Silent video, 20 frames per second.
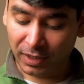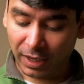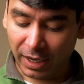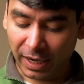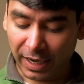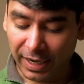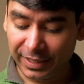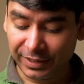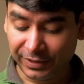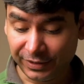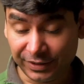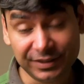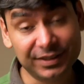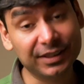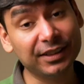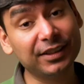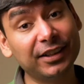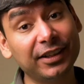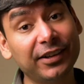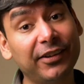I
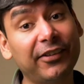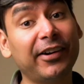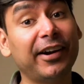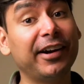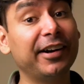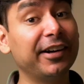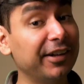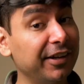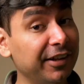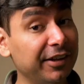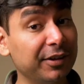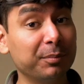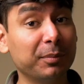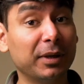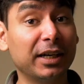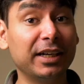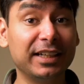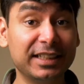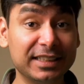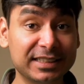recently traded in my
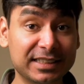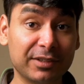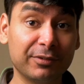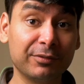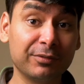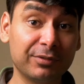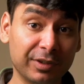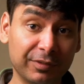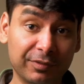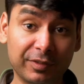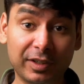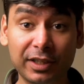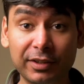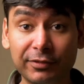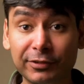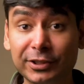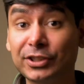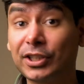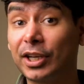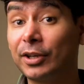D750
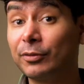which I